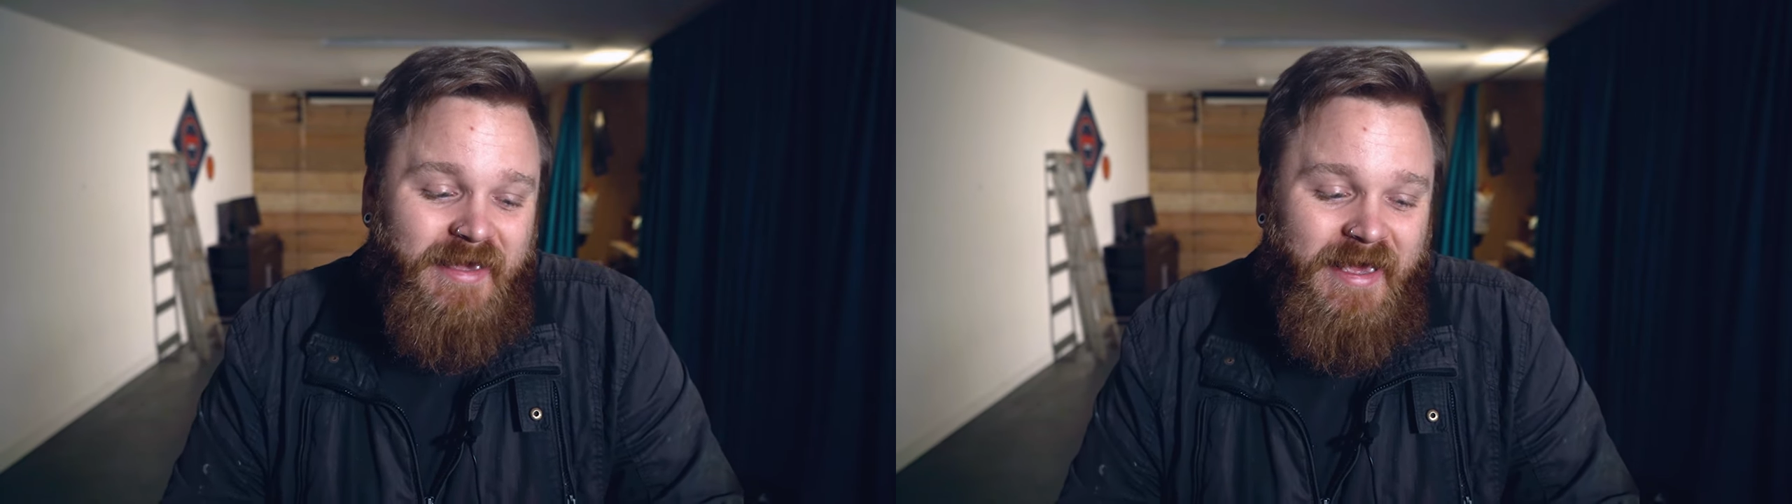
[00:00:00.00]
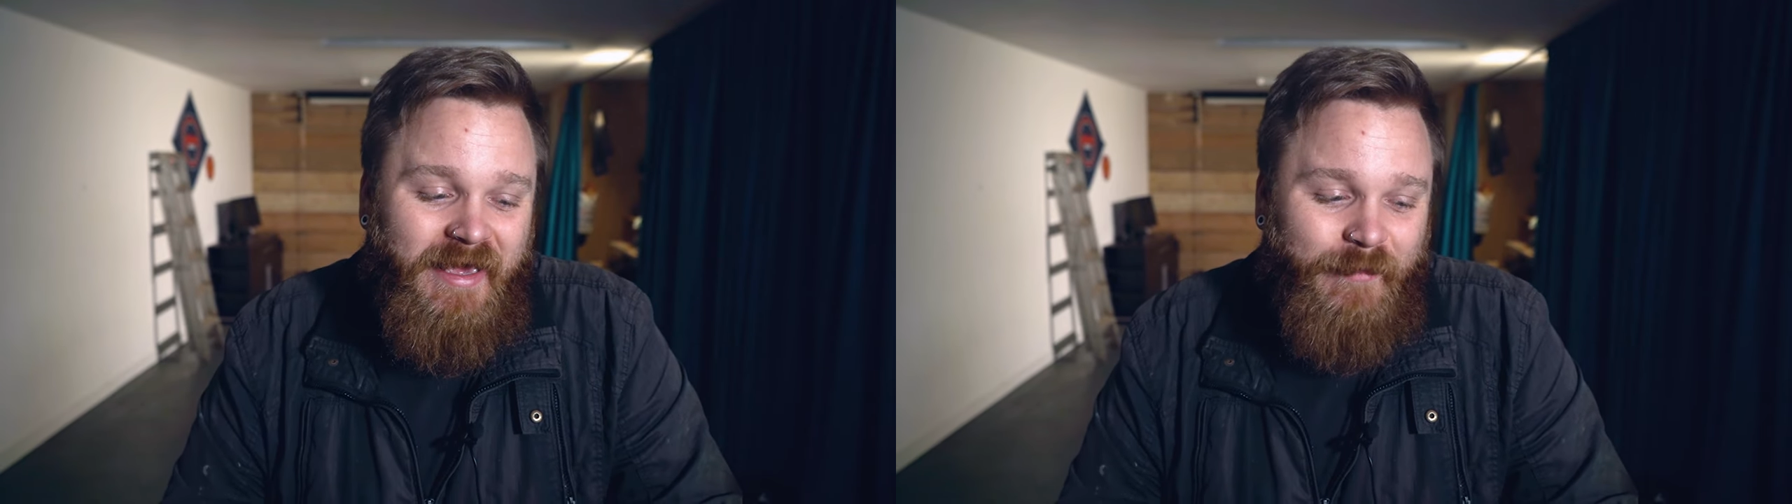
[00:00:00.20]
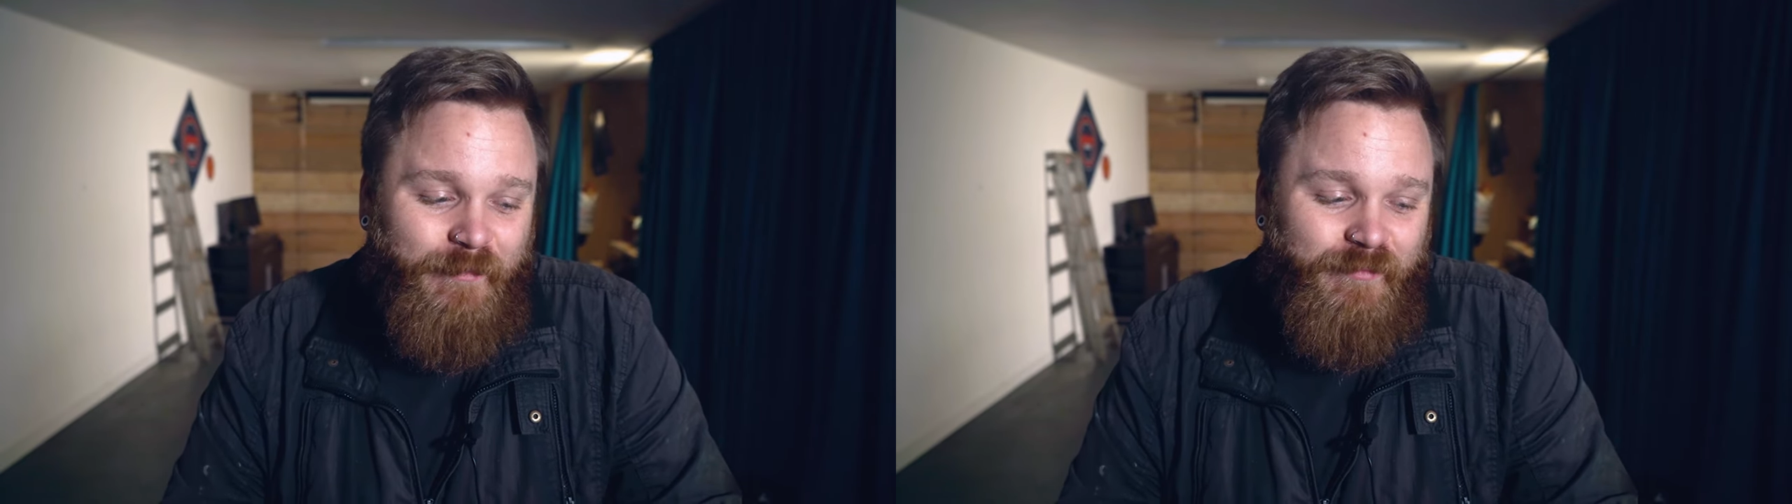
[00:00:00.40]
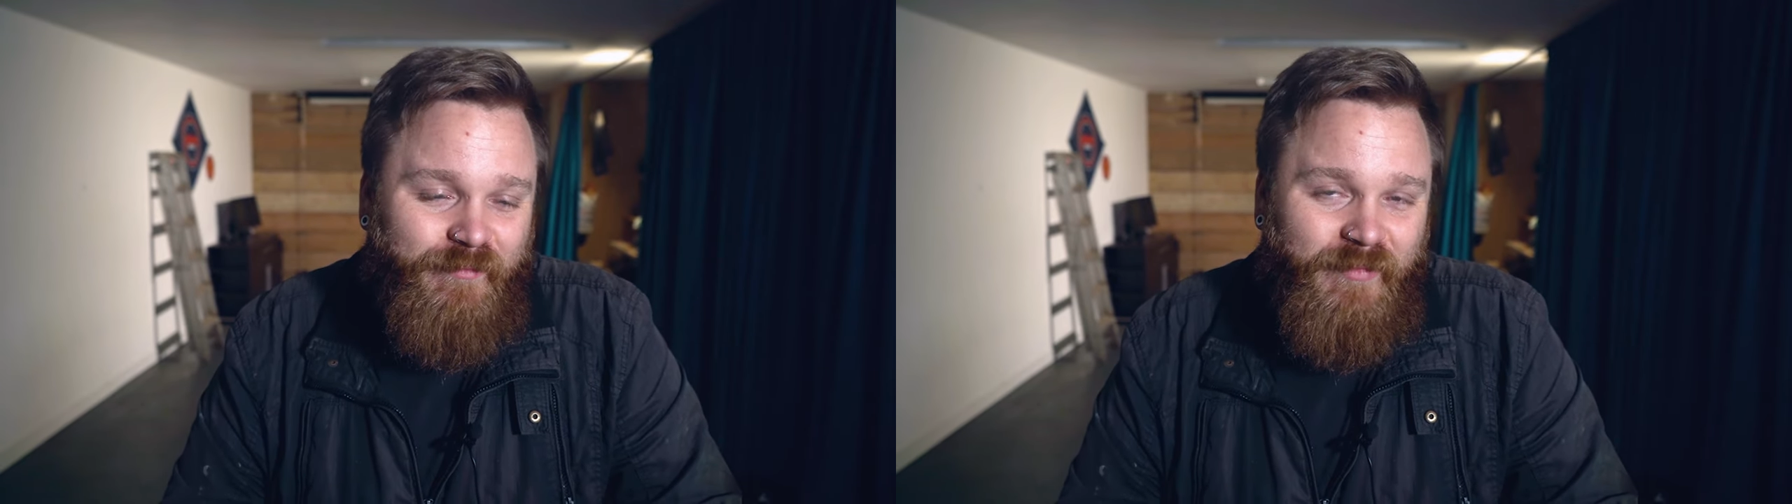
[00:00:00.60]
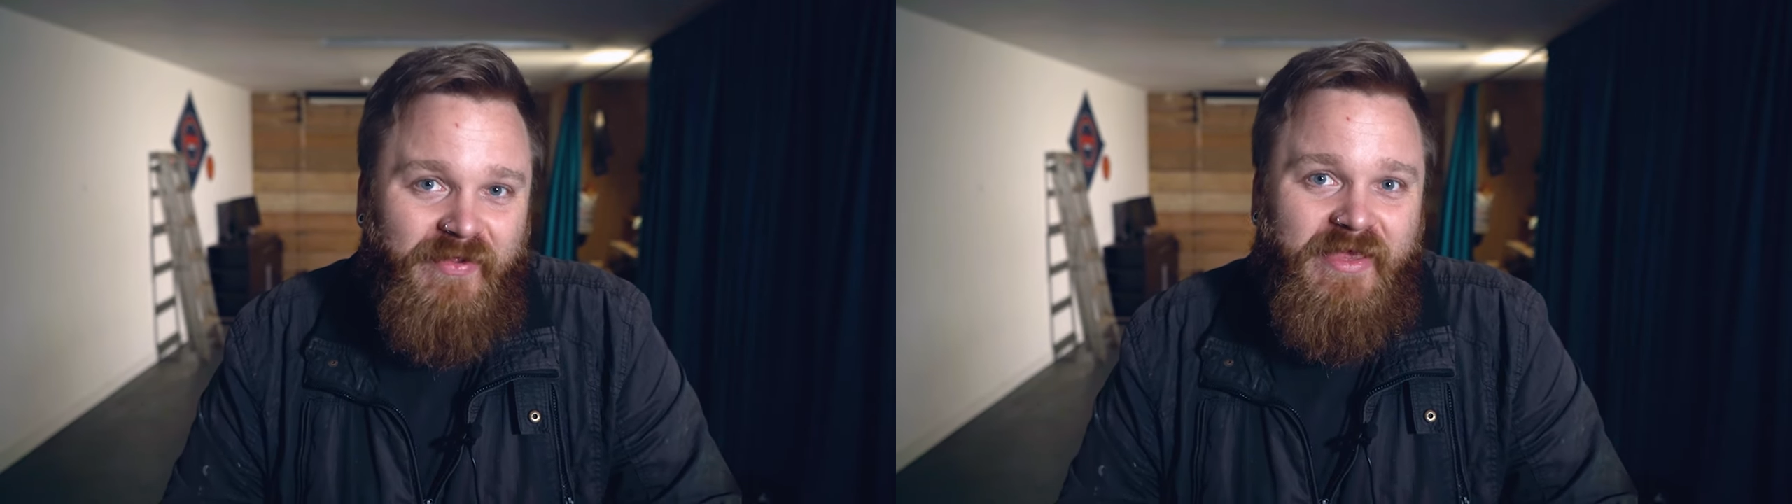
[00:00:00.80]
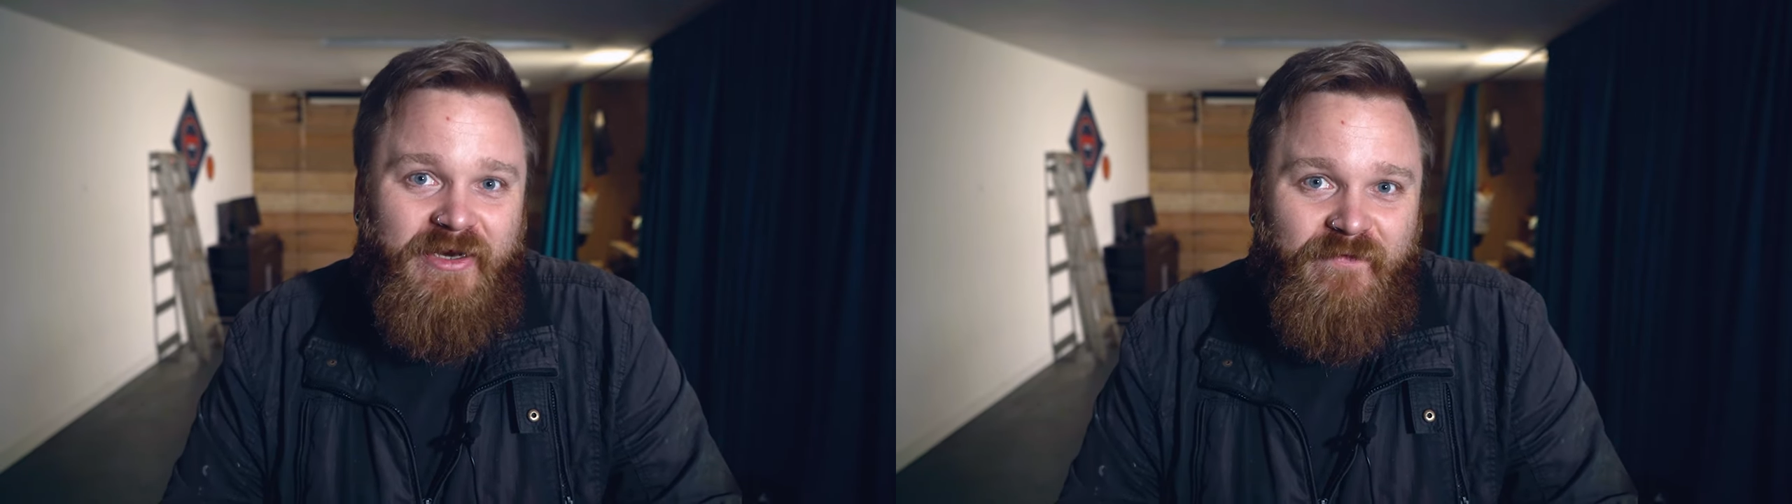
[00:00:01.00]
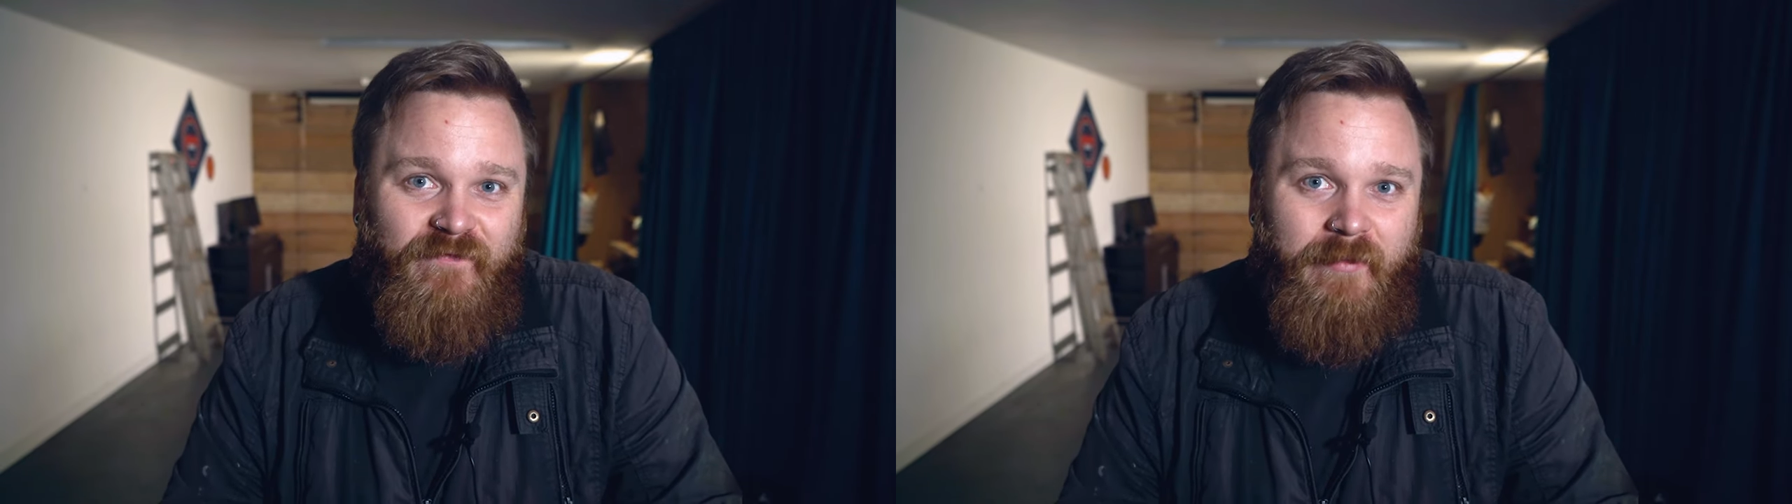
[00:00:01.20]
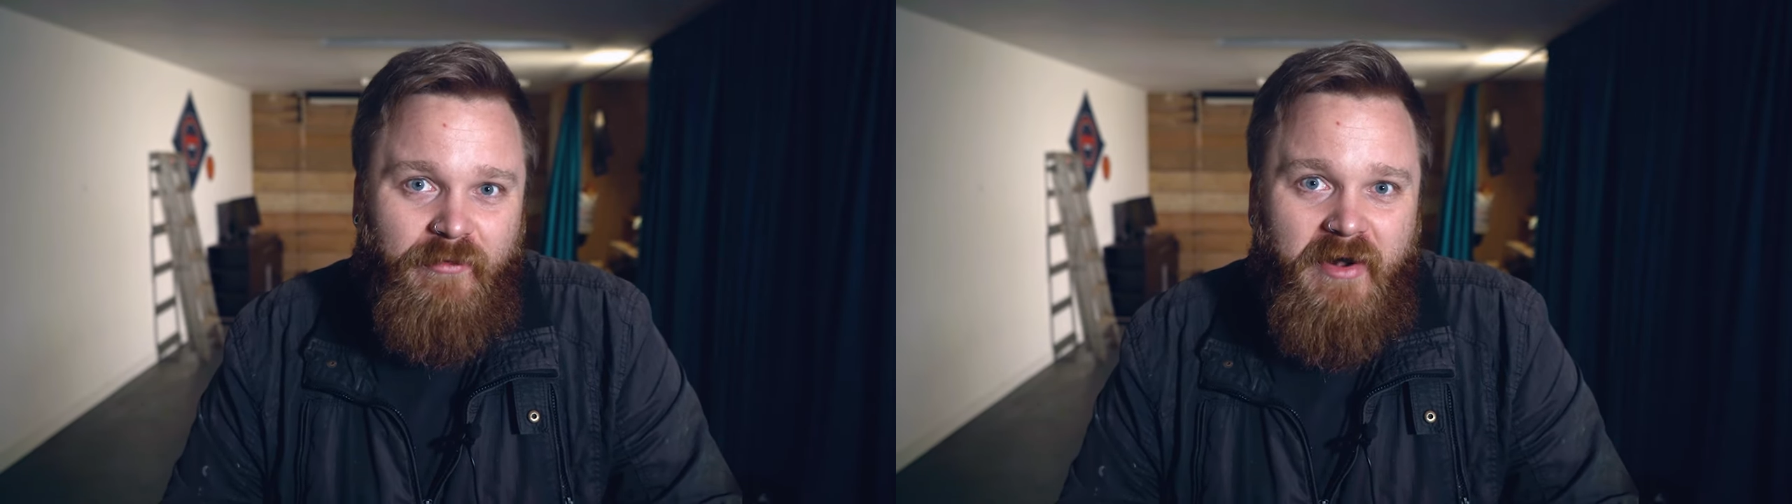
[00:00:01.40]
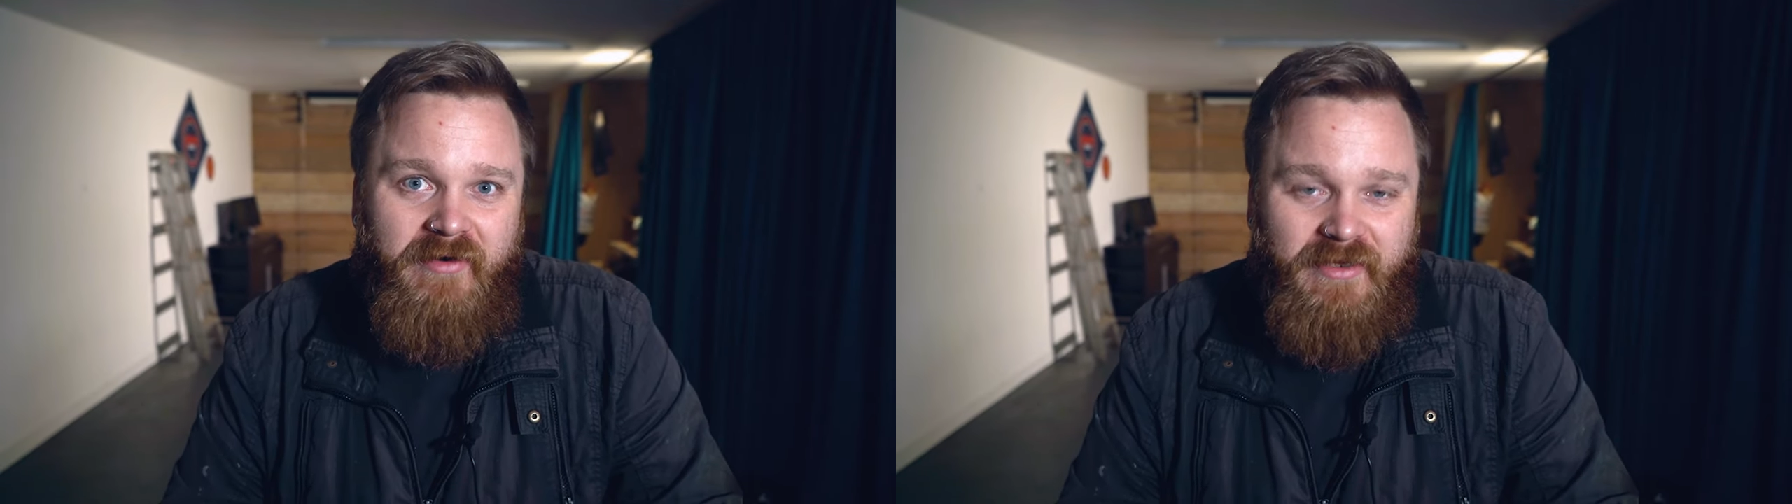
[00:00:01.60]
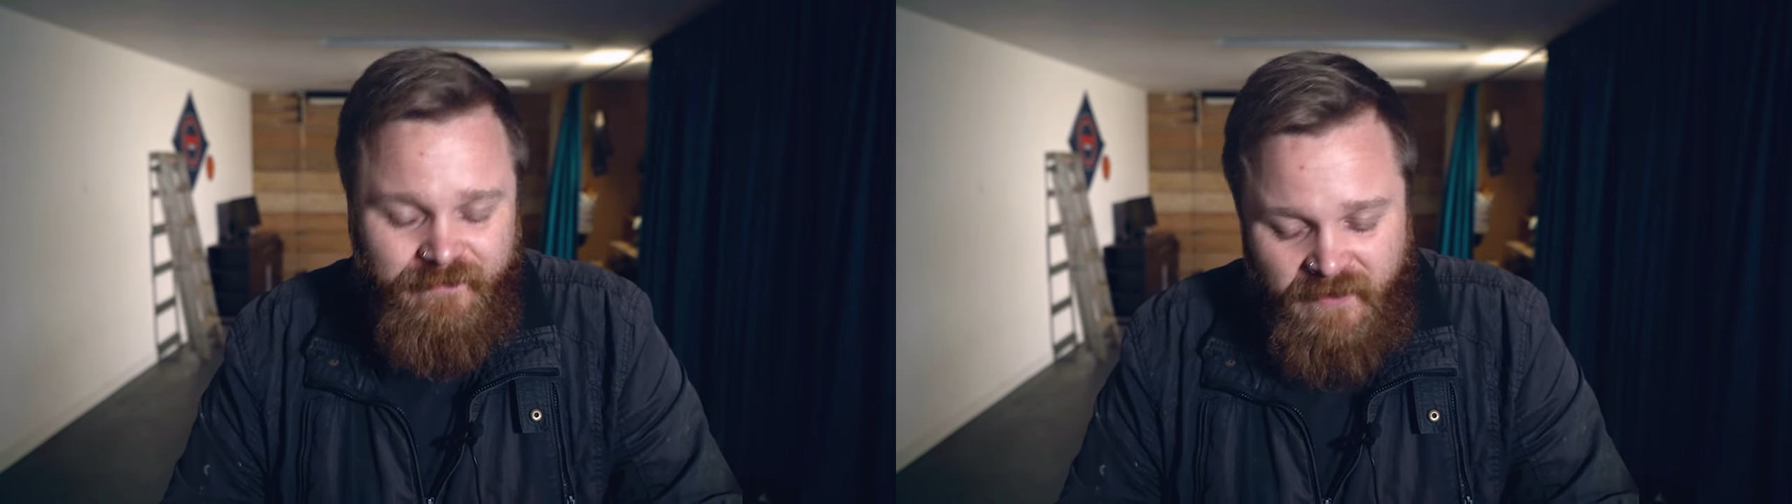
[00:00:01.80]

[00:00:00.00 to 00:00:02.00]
by the end of February.